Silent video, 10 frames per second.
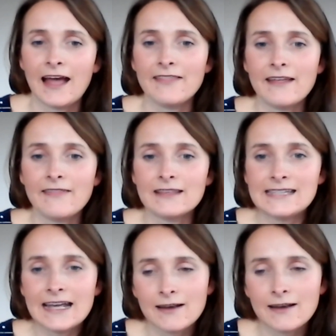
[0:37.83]
And then the
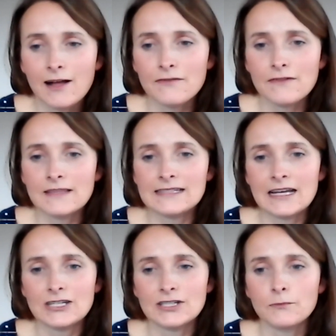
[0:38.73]
second half of the
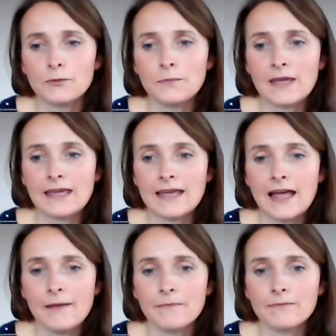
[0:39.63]
session will be
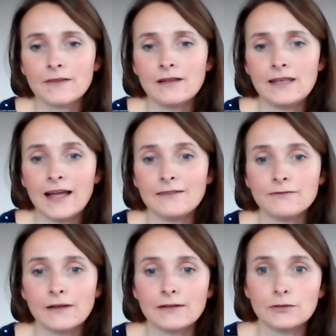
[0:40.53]
um,
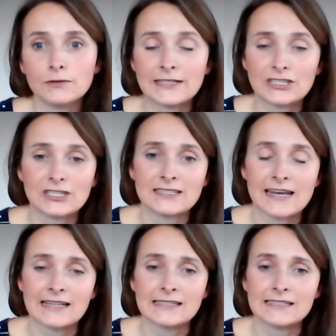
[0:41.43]
live questions
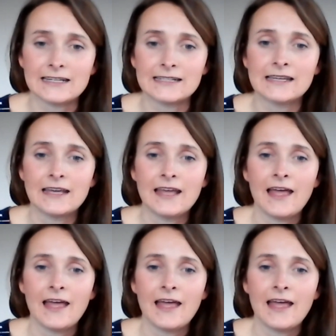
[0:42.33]
and answers.